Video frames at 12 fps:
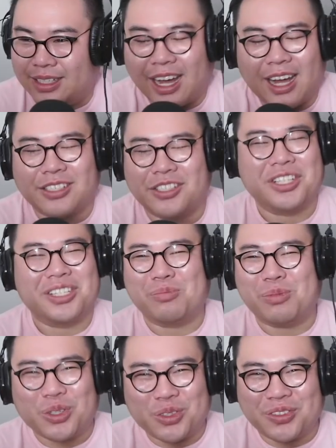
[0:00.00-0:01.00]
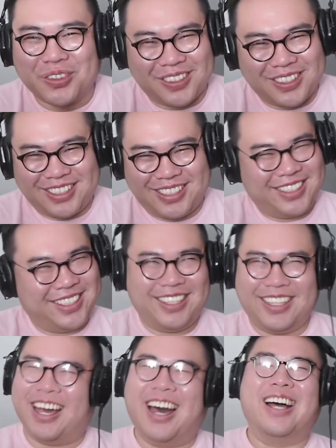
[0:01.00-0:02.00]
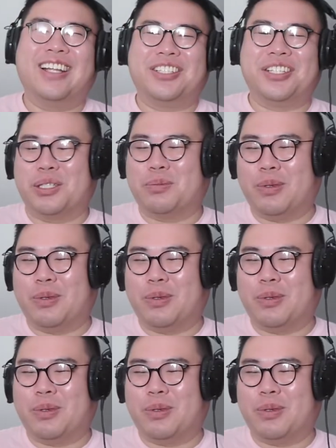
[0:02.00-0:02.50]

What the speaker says: God, she's beautiful. God, she's